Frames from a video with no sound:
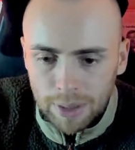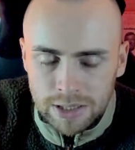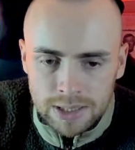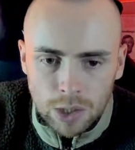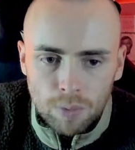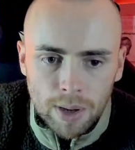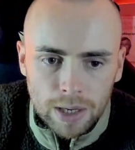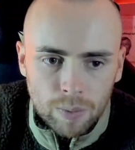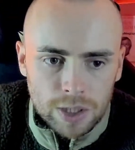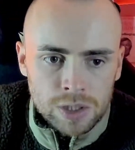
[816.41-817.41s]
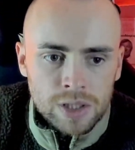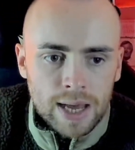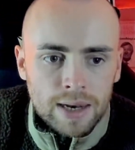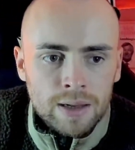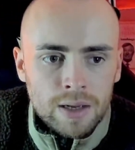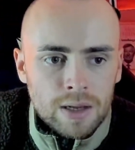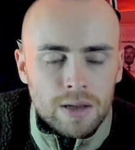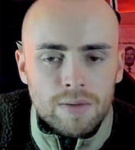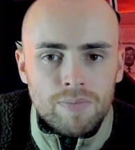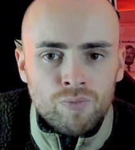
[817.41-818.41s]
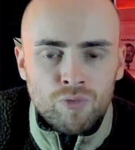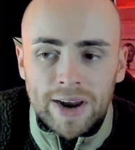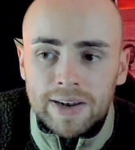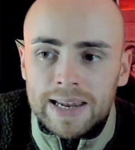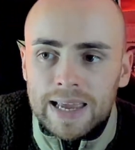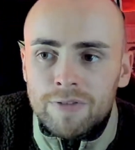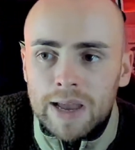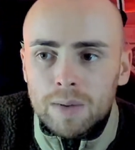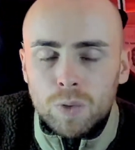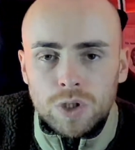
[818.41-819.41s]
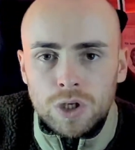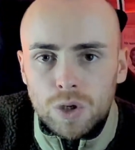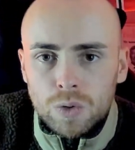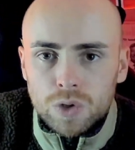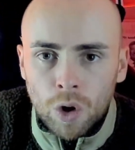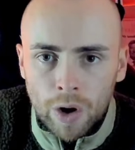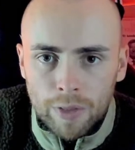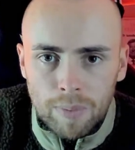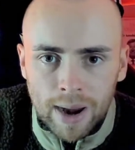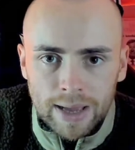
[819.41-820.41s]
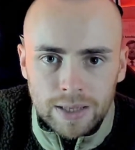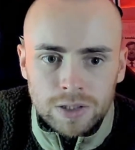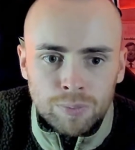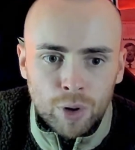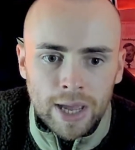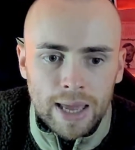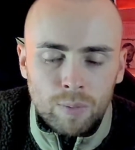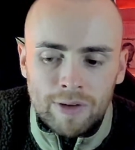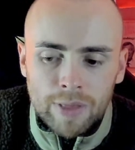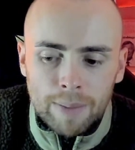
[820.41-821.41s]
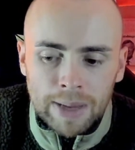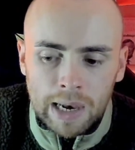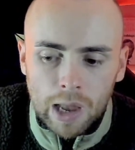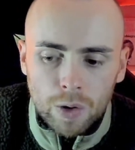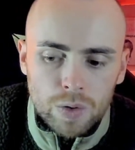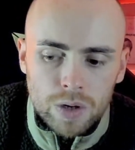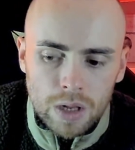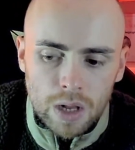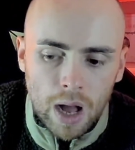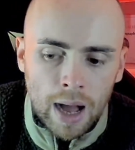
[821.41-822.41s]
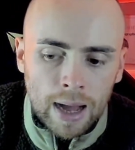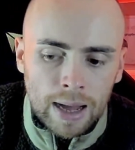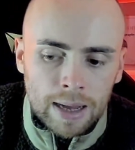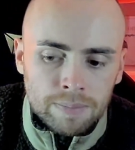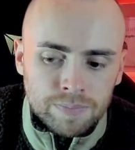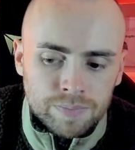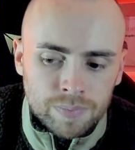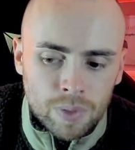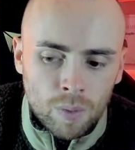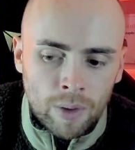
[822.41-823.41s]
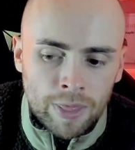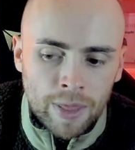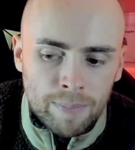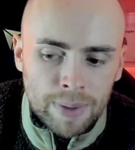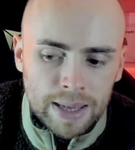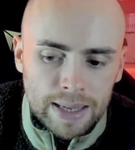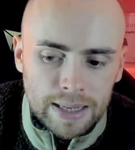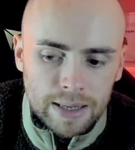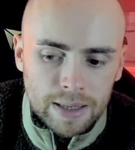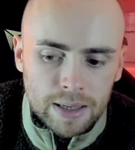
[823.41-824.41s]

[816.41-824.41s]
It's still money which is then readily available to use on other players to bring in, whether that be a loan, whether that be